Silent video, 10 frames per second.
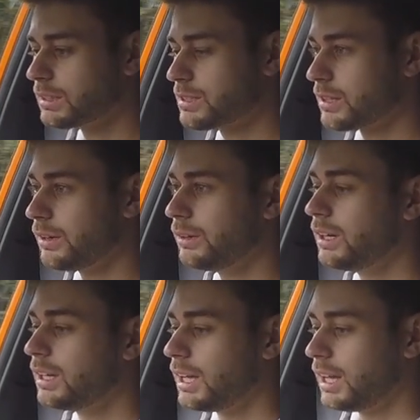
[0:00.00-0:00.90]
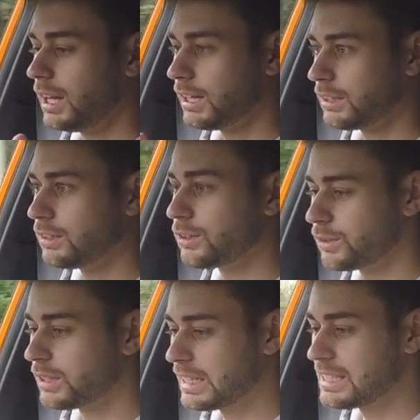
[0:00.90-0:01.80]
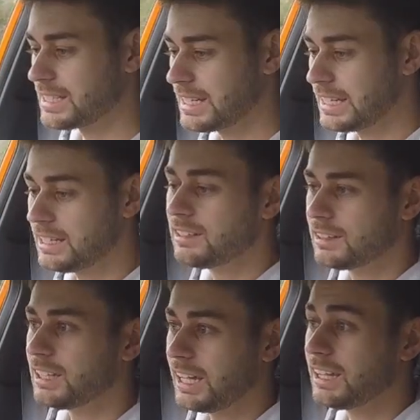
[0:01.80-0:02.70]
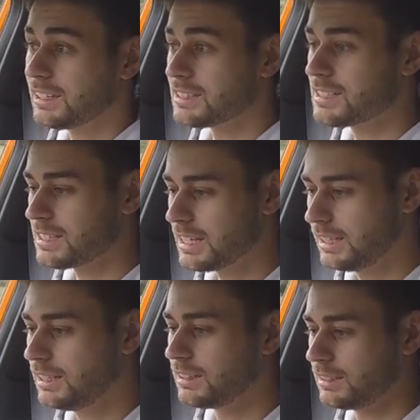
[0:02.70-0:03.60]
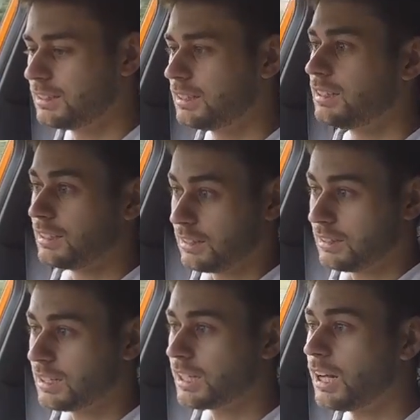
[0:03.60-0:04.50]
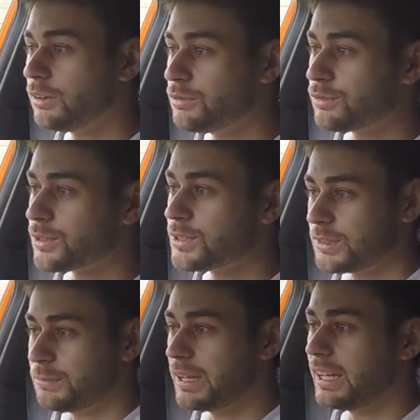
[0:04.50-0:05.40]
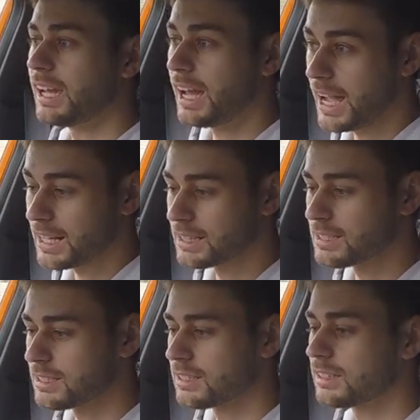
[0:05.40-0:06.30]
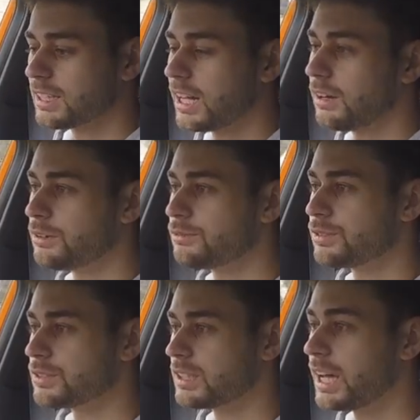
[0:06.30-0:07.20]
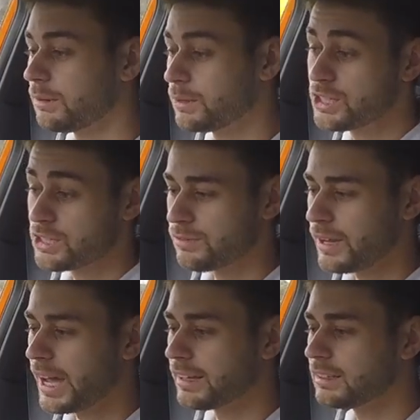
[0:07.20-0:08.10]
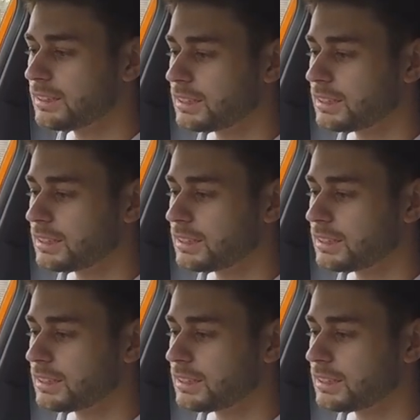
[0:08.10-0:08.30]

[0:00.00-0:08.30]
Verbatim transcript: So I can currently see that it can see the car in front of me and the car in front of that, which is a van,